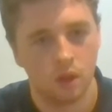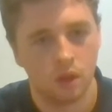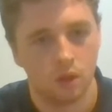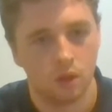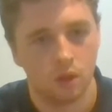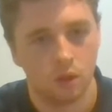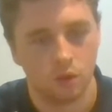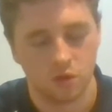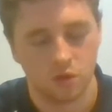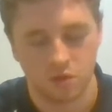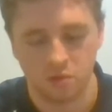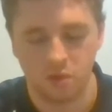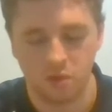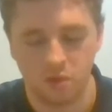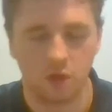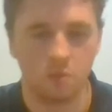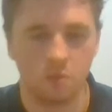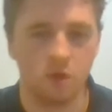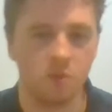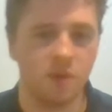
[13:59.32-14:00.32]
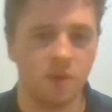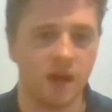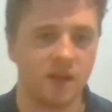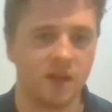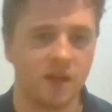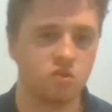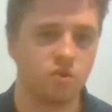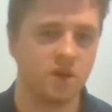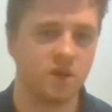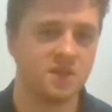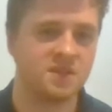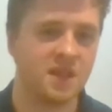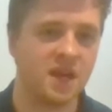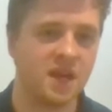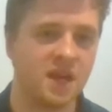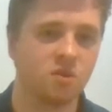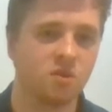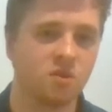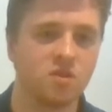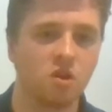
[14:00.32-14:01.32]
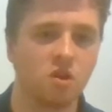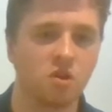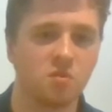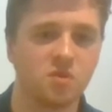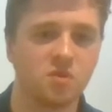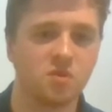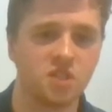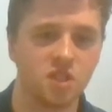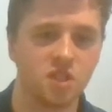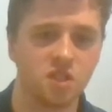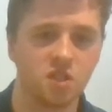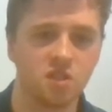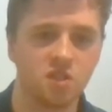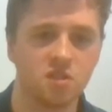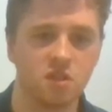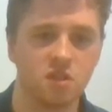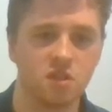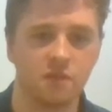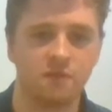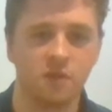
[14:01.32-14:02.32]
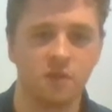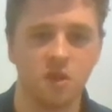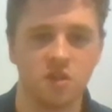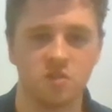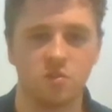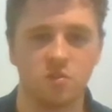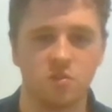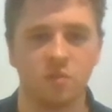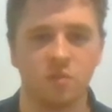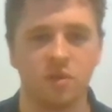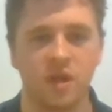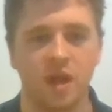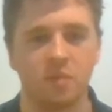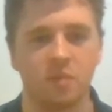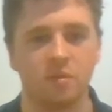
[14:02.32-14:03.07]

Awesome. We're going to move back into our downward dog position. So the first one we had